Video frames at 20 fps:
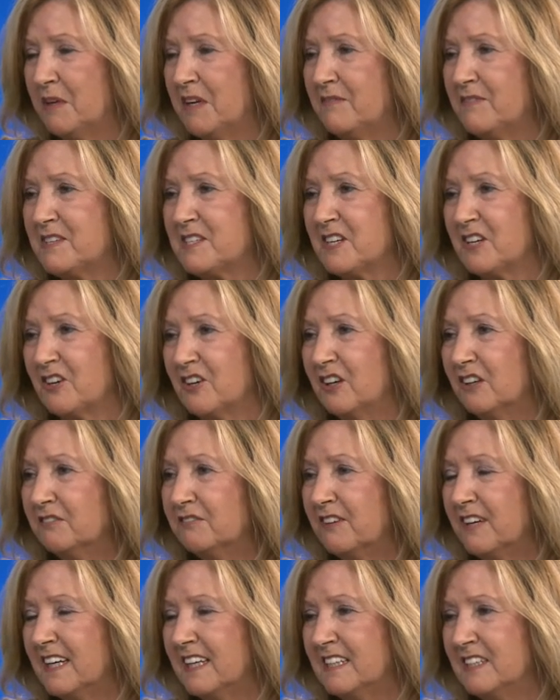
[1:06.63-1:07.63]
But if it's a
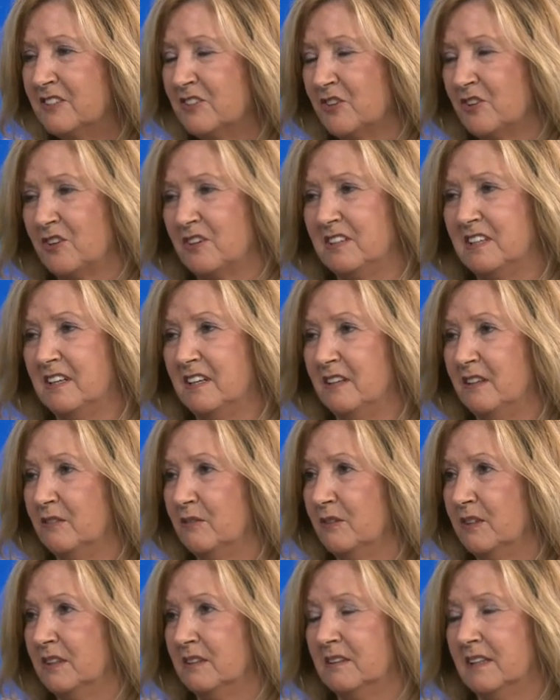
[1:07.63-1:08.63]
girlfriend or, you
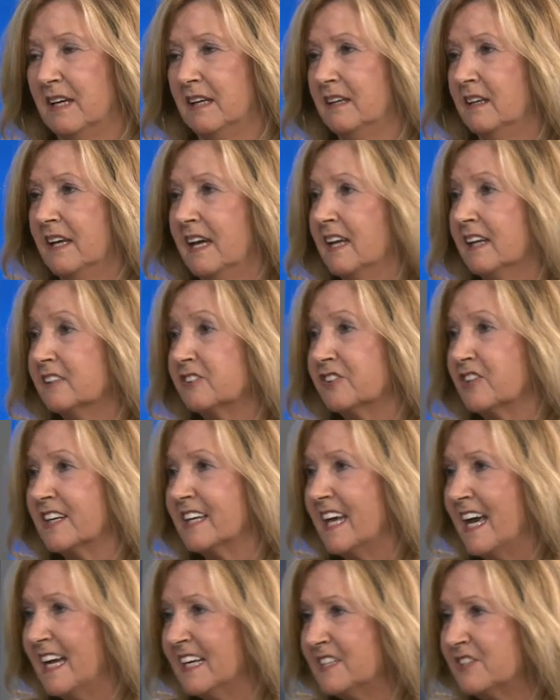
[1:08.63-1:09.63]
know, an
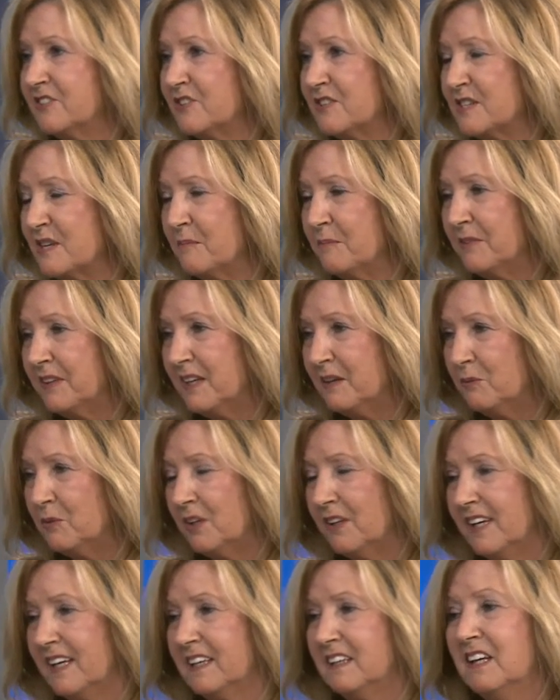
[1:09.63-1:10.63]
elderly aunt or something,
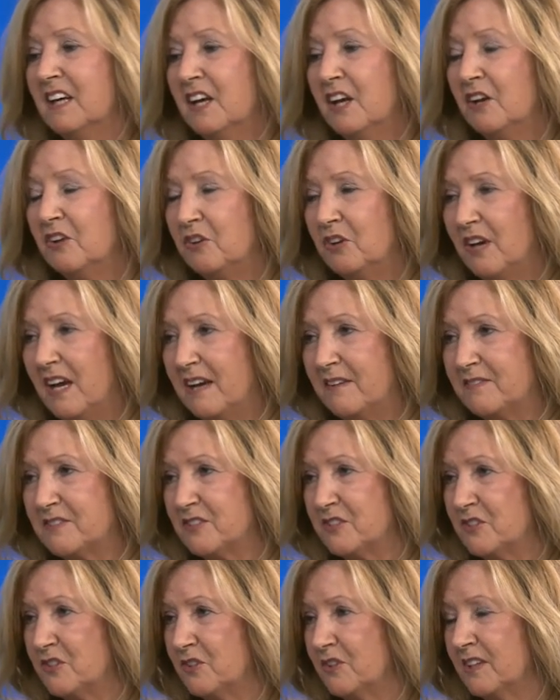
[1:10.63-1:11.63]
well, then you have
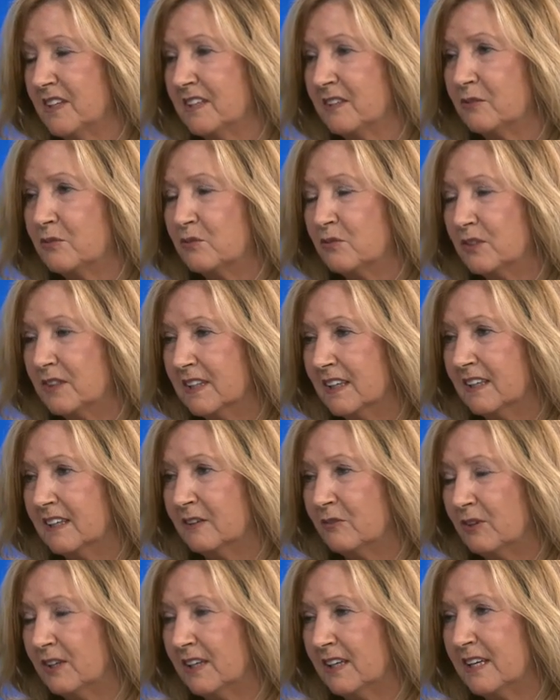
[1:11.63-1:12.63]
to do it in a
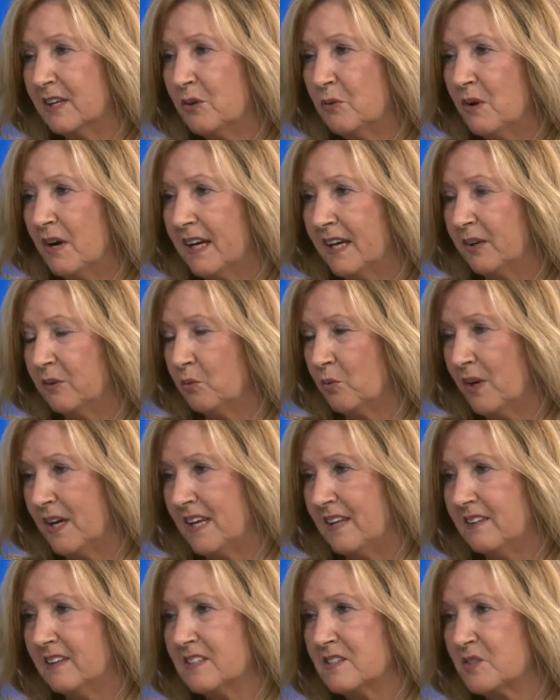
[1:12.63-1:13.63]
really, really quiet
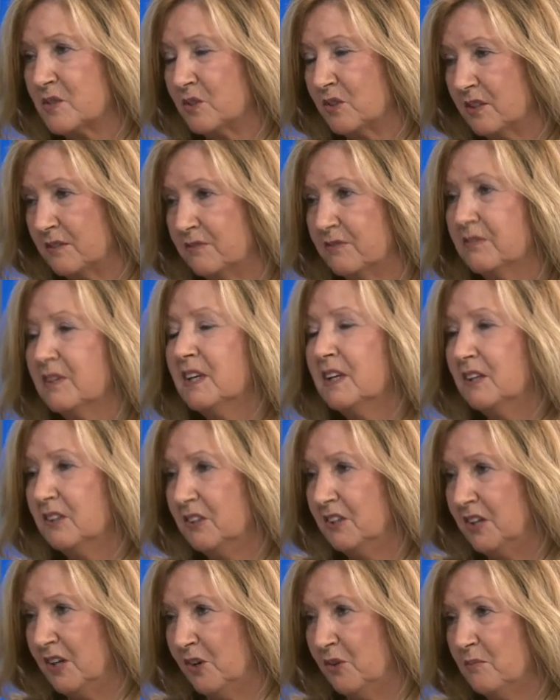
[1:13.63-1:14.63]
way that sort of,
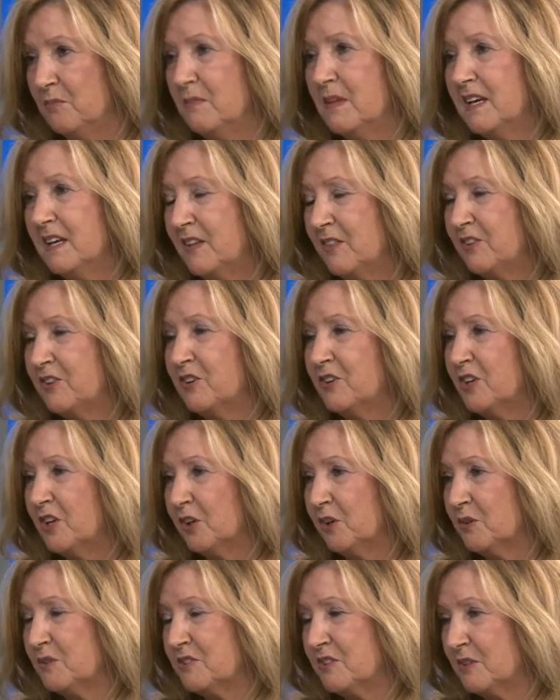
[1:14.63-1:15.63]
you know, you're
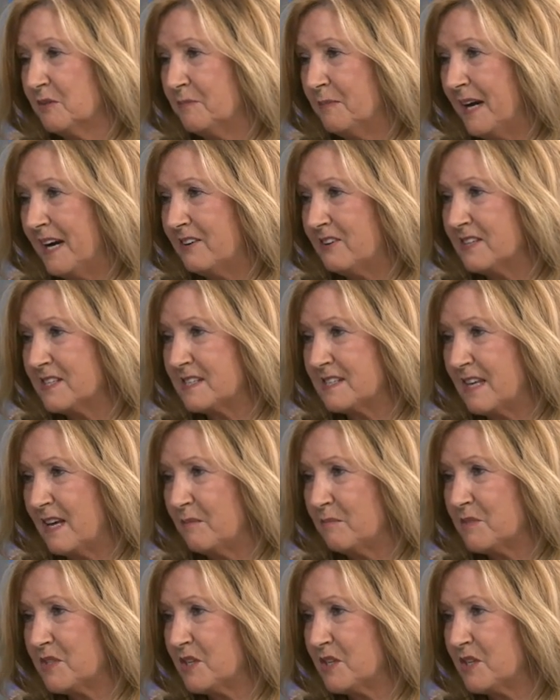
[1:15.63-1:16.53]
not going to embarrass them.